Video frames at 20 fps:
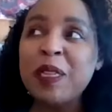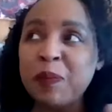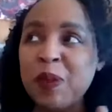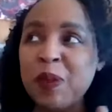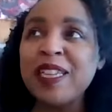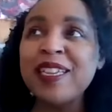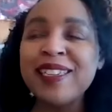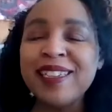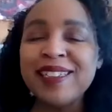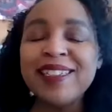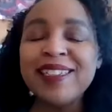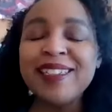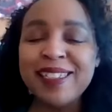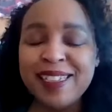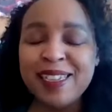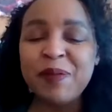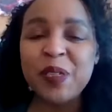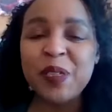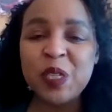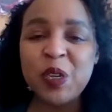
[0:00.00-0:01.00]
politically to
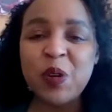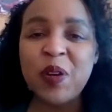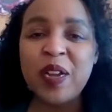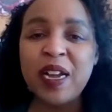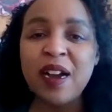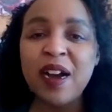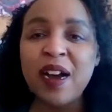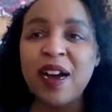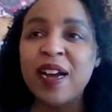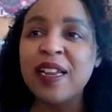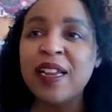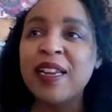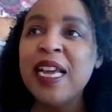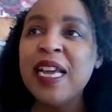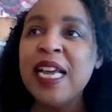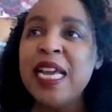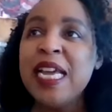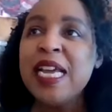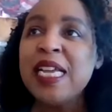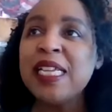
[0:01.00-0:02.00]
see what's going on,
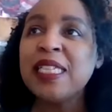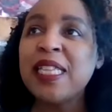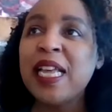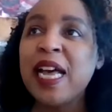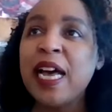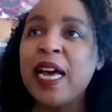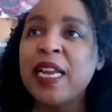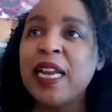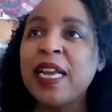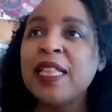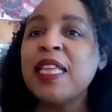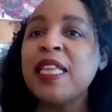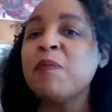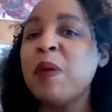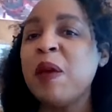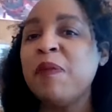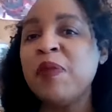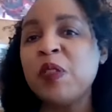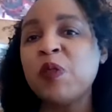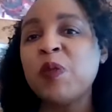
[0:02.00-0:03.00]
is that I think
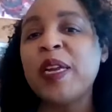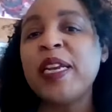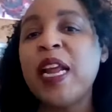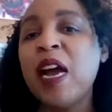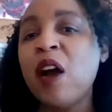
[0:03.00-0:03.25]
Memphis right